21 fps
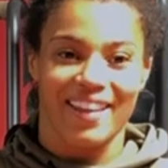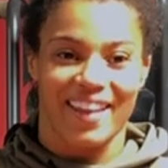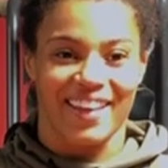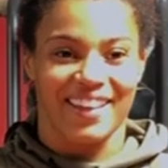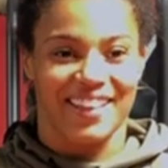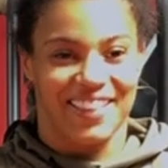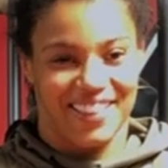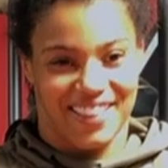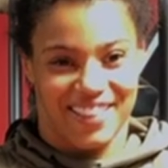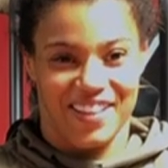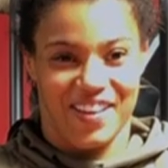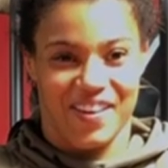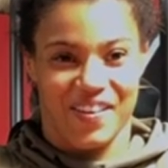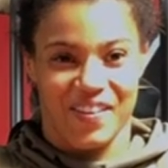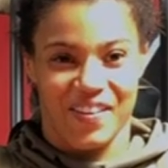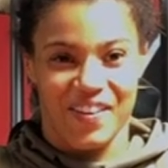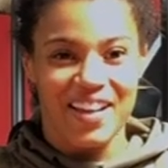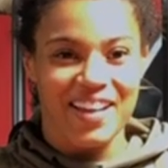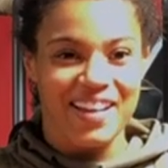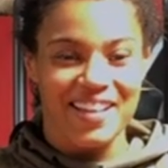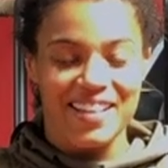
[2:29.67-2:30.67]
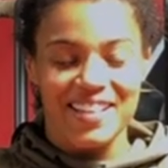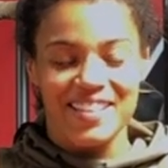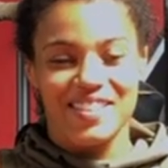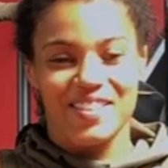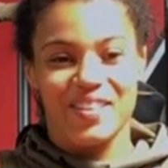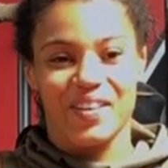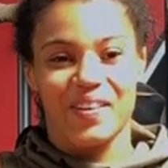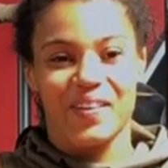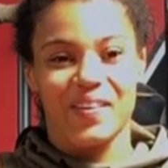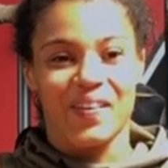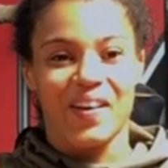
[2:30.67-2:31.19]
Like, you know.
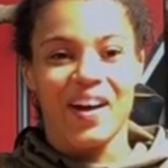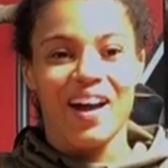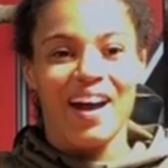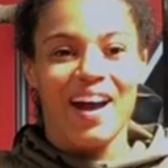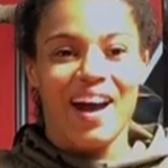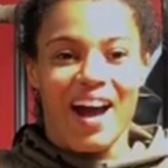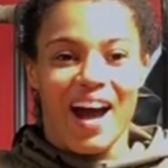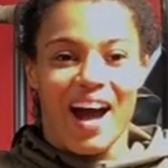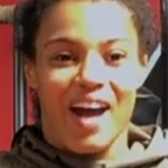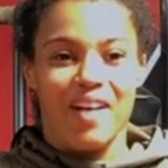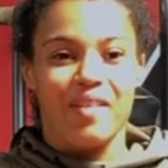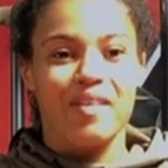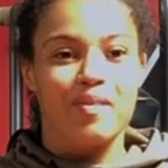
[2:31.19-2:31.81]
So I